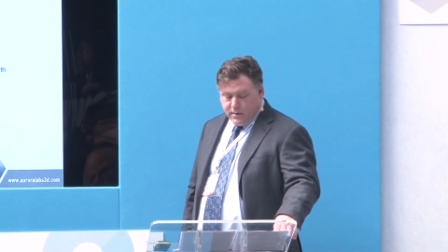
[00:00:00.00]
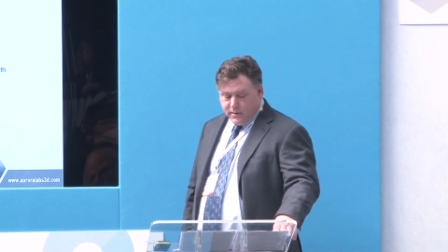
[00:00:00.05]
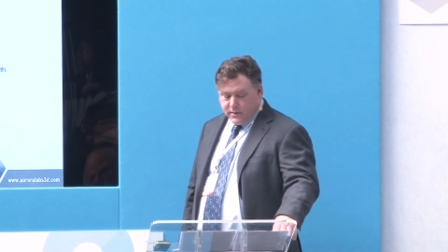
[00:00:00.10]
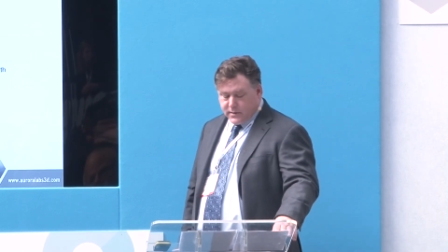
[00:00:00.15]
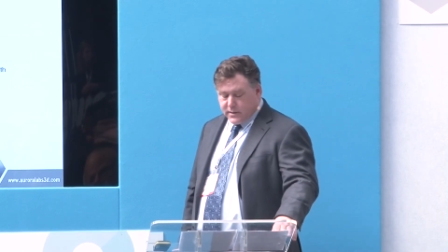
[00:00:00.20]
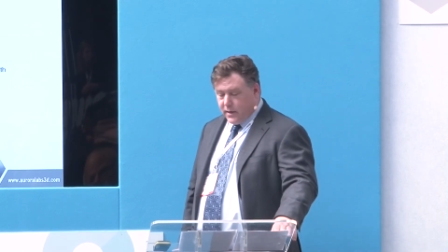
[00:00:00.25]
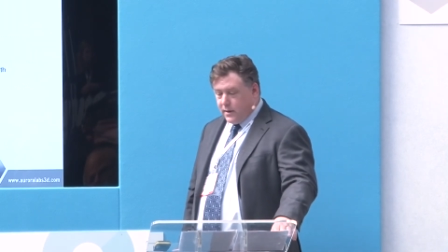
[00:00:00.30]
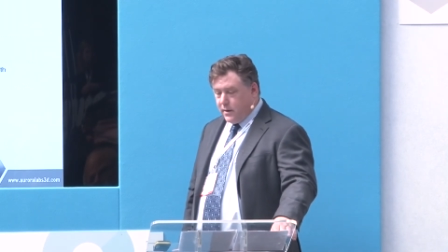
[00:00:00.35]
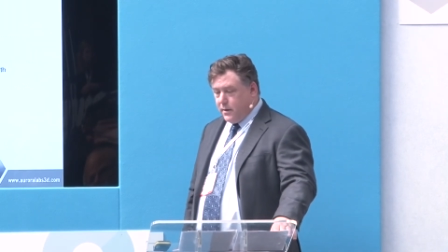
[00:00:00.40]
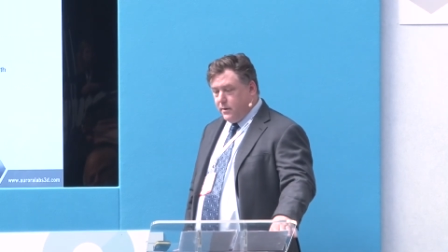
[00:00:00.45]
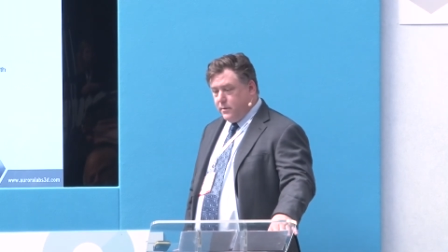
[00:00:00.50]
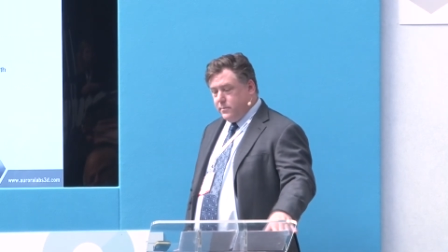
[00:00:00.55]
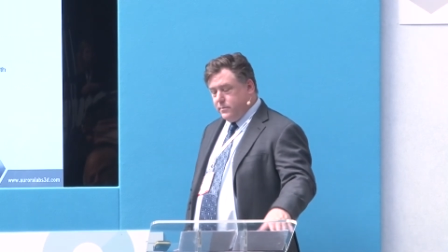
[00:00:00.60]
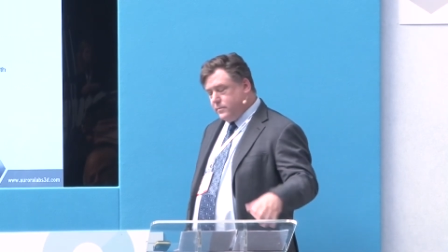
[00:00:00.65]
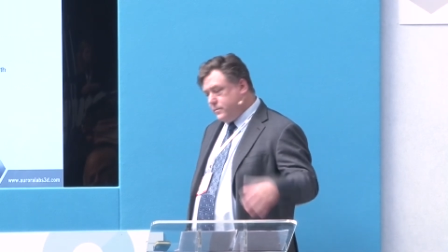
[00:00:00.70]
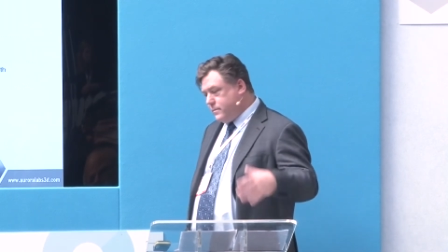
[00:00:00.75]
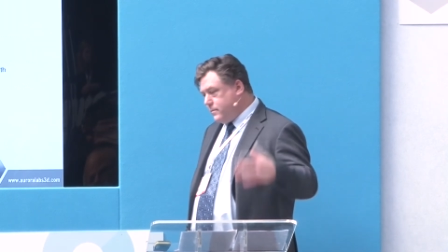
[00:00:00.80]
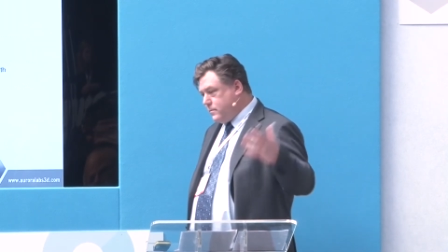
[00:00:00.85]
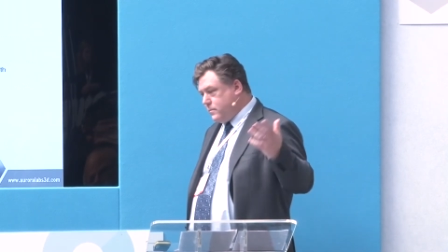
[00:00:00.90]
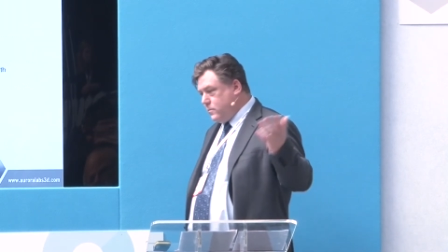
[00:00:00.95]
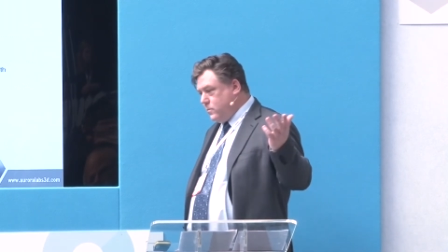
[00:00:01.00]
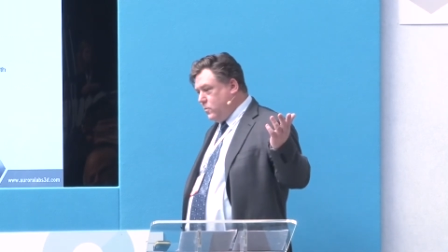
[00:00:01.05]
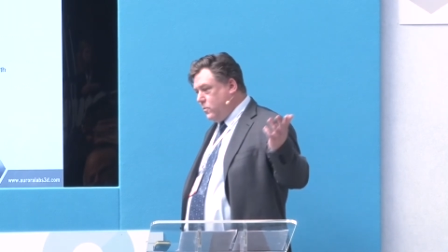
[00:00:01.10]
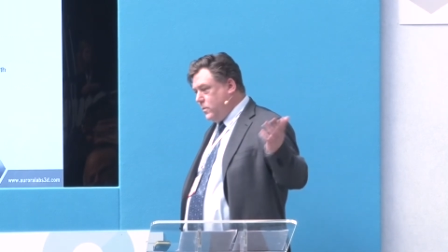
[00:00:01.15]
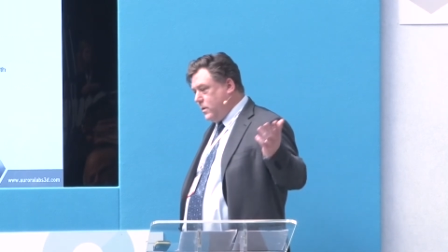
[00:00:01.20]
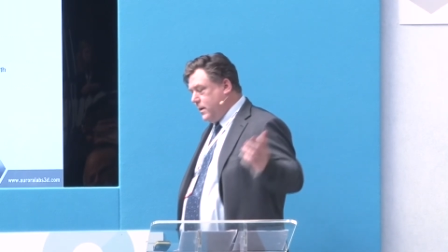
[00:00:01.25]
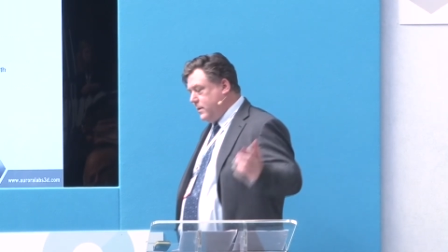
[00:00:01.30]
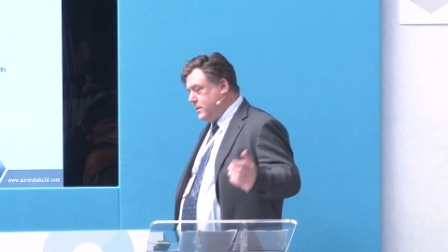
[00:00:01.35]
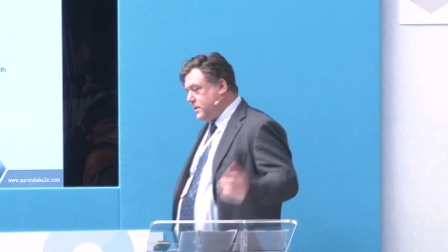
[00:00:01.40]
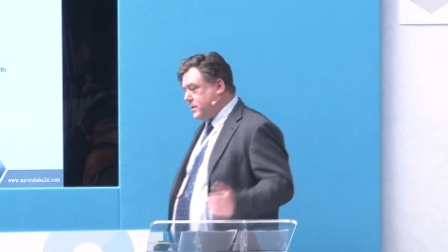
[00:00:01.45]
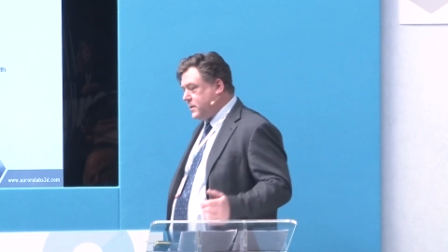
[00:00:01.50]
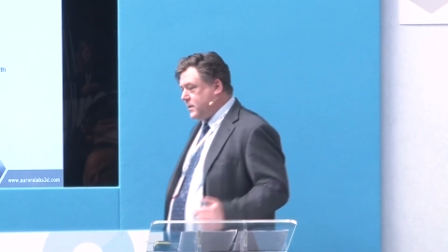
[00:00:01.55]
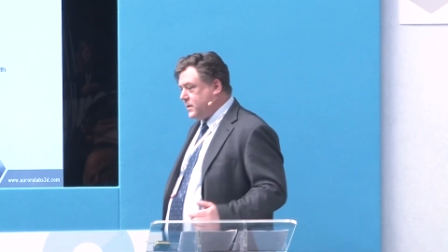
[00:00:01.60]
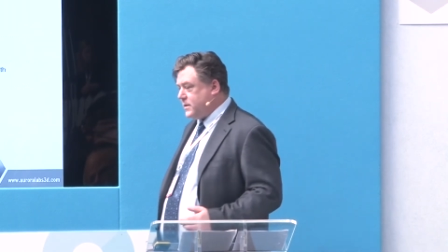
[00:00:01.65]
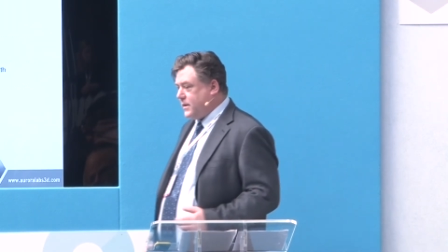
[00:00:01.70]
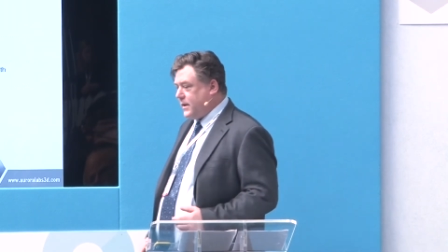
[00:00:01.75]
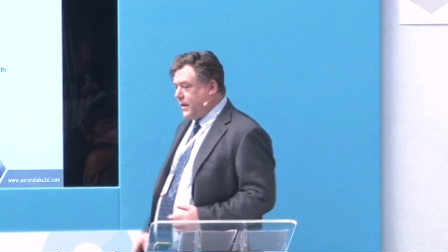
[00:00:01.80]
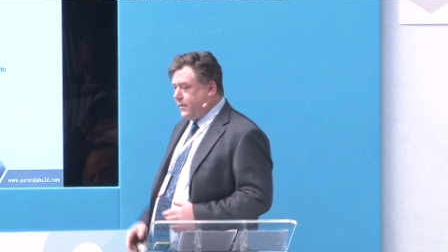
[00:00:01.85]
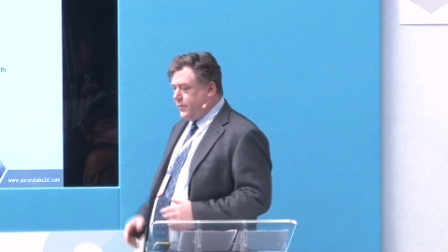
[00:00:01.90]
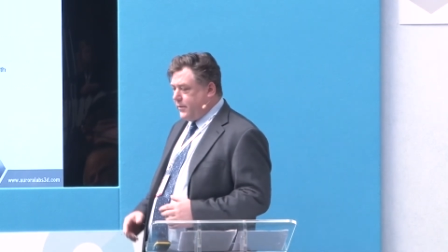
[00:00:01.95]
So uh, just as
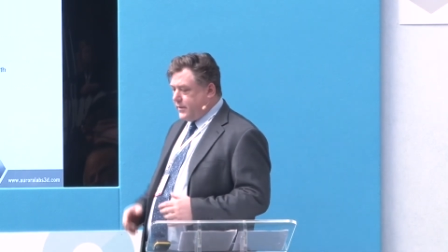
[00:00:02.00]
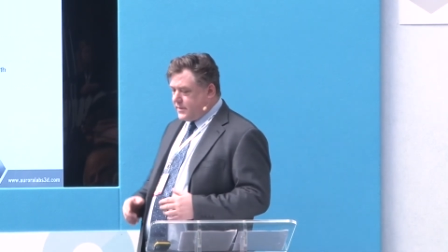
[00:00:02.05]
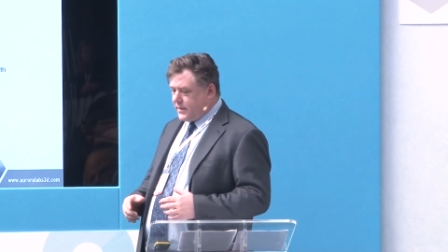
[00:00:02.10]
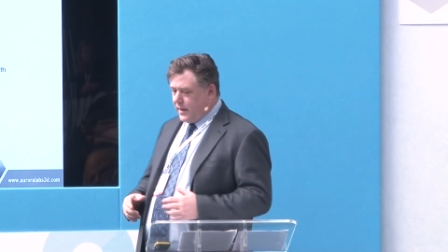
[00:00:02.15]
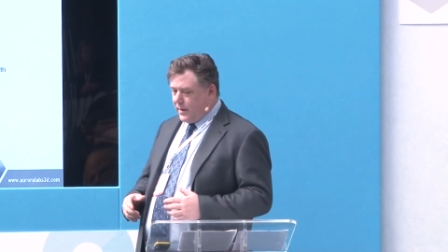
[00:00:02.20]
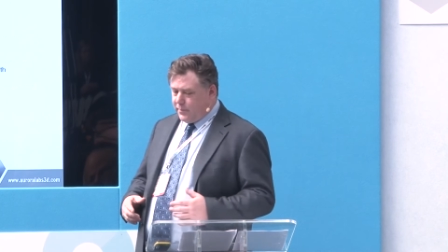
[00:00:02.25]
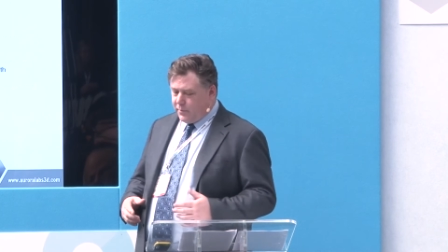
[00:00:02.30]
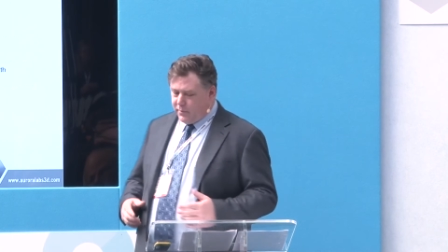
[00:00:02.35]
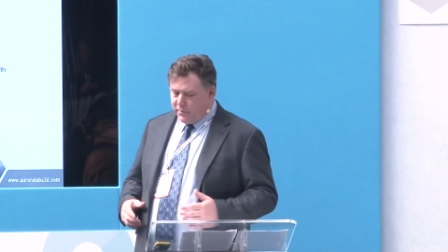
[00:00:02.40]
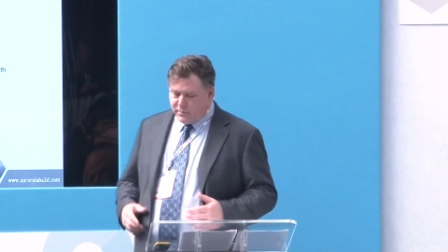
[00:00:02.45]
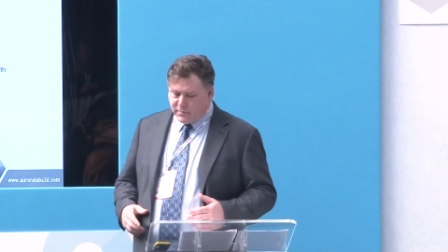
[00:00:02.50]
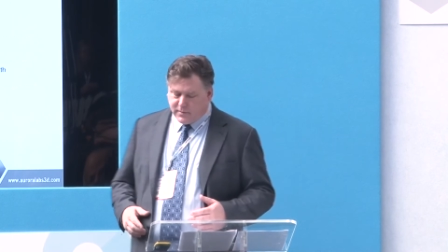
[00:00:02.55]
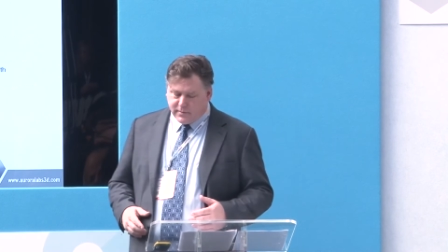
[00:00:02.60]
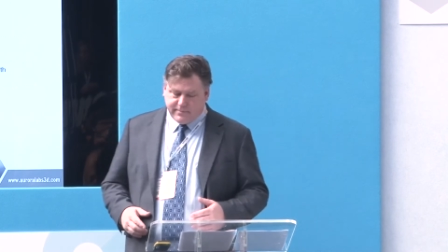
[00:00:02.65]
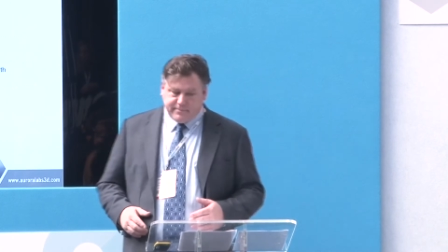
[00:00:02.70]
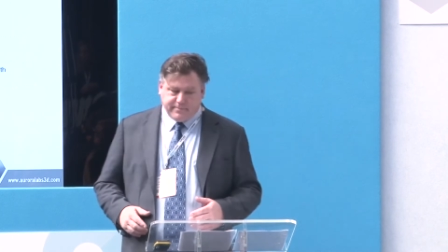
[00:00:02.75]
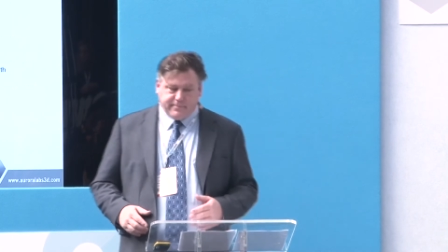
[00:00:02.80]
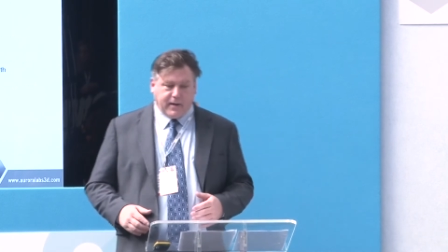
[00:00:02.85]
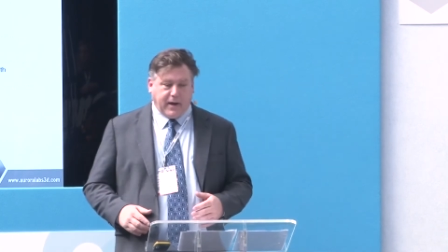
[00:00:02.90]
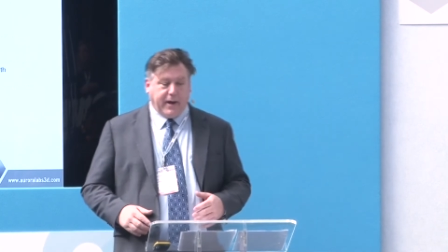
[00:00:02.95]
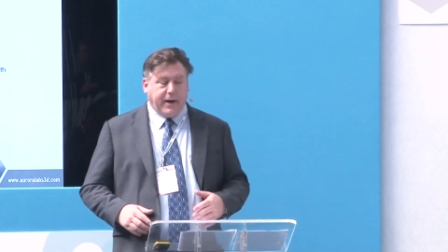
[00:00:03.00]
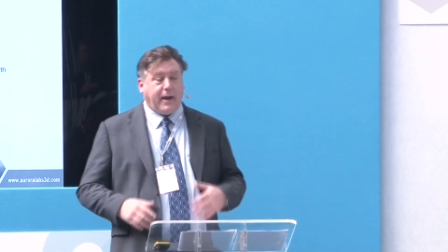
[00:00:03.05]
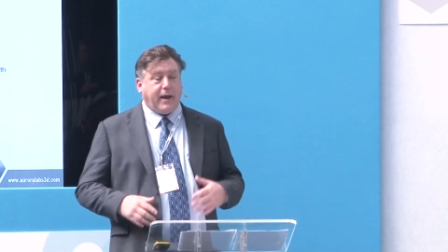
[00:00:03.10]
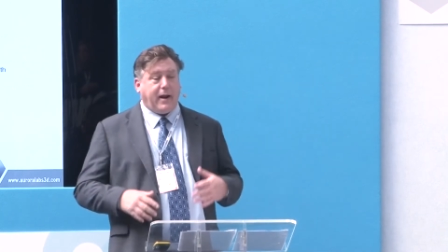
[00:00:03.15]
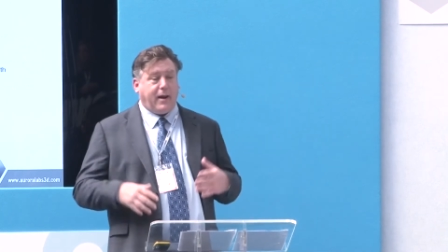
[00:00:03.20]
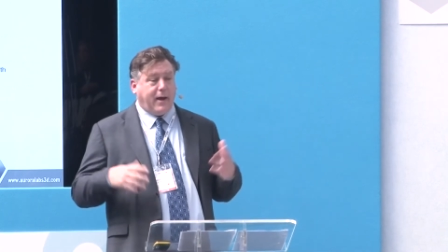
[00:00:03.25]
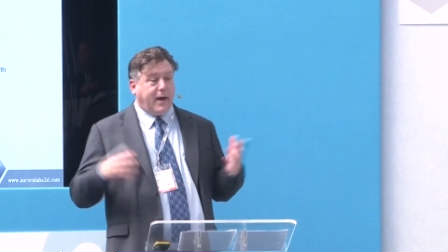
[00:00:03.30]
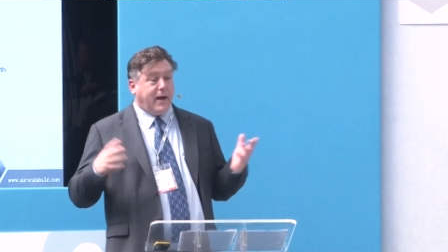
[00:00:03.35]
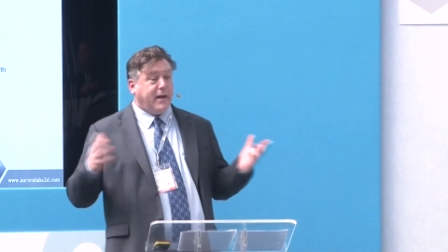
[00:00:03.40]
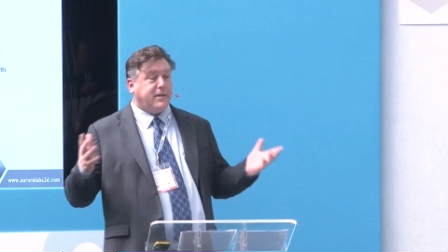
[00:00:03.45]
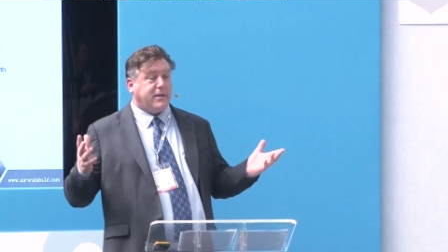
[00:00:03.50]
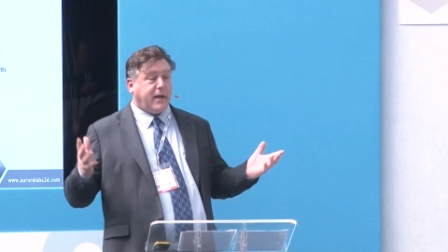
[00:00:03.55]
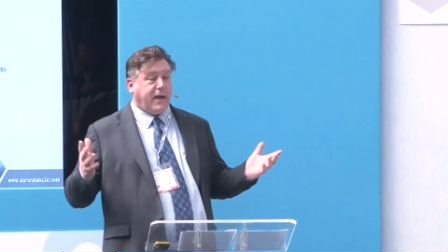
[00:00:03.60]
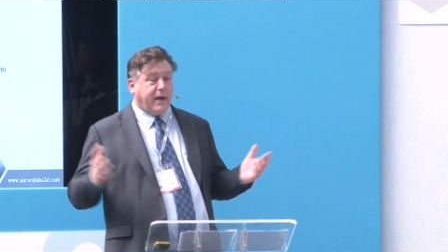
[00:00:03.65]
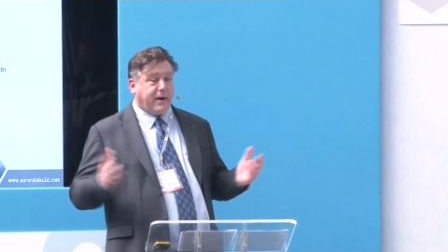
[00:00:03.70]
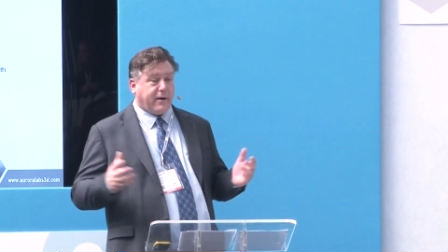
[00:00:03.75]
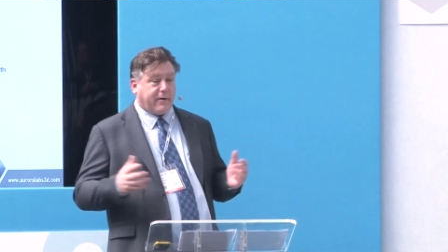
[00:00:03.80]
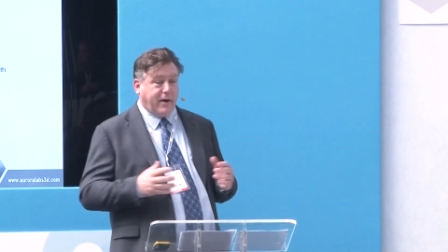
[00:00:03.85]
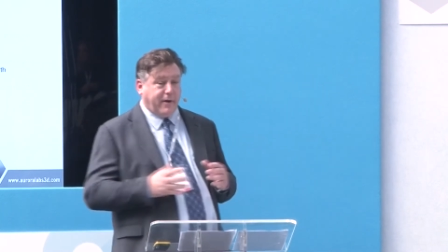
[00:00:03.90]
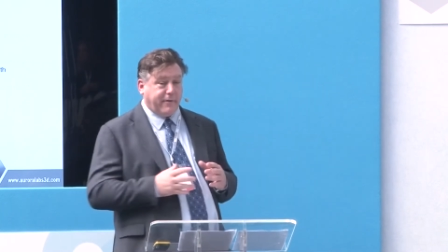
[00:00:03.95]
another example, an, a large
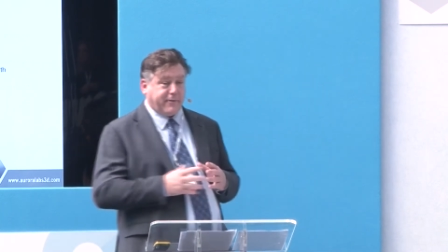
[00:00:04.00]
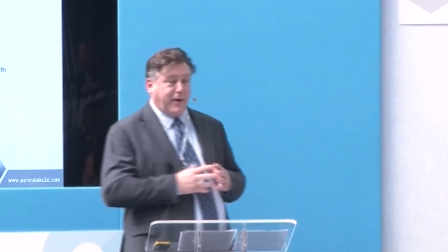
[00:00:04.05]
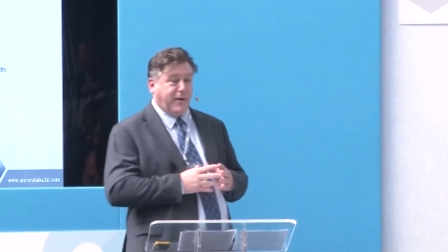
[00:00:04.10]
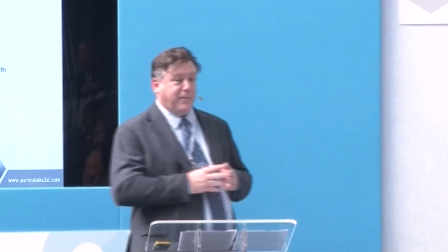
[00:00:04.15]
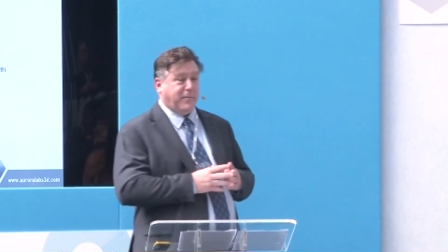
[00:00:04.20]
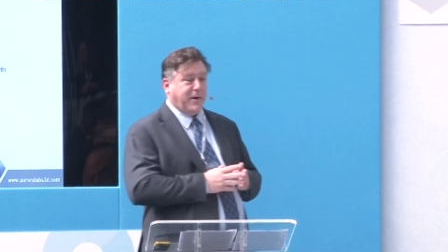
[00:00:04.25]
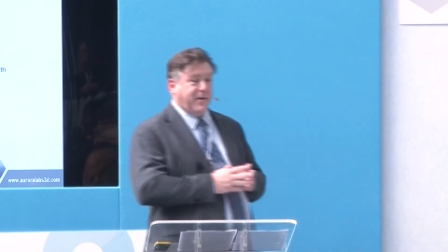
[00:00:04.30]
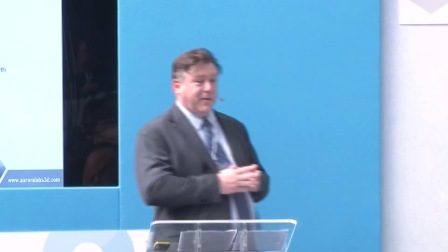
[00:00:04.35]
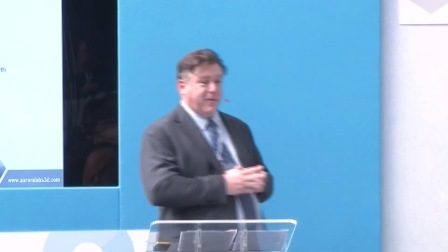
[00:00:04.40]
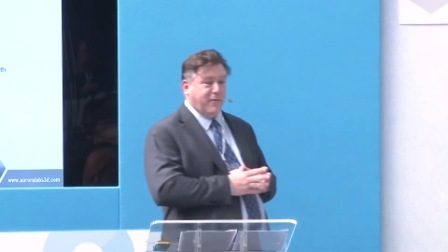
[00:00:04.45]
aircraft company